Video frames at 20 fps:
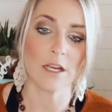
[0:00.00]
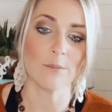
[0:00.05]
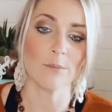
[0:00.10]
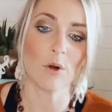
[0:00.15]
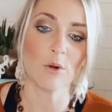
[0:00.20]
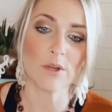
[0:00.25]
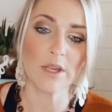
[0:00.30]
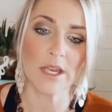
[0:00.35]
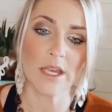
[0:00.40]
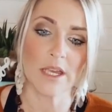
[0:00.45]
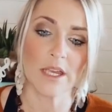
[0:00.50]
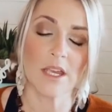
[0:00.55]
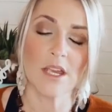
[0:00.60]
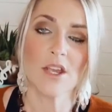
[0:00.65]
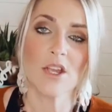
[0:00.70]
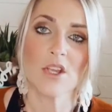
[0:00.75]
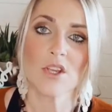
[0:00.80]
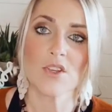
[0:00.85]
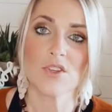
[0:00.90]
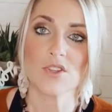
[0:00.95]
okay,
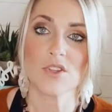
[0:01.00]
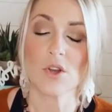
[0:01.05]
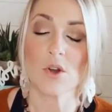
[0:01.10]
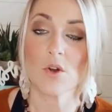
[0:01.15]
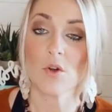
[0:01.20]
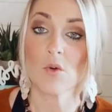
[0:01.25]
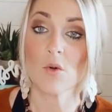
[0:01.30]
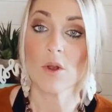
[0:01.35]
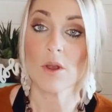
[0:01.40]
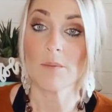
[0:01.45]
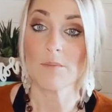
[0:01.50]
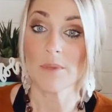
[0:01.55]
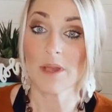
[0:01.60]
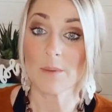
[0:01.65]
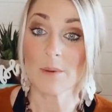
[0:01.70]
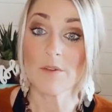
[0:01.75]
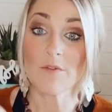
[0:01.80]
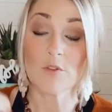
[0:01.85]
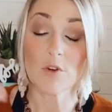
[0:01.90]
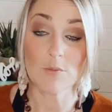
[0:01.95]
so
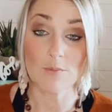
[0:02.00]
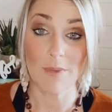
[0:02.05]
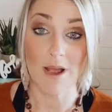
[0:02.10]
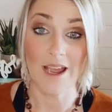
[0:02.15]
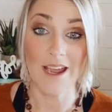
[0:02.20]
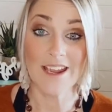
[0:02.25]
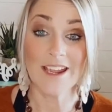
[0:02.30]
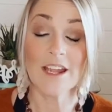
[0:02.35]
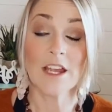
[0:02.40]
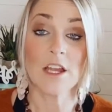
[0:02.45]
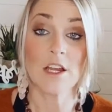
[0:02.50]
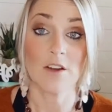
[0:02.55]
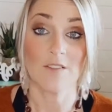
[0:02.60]
maybe for my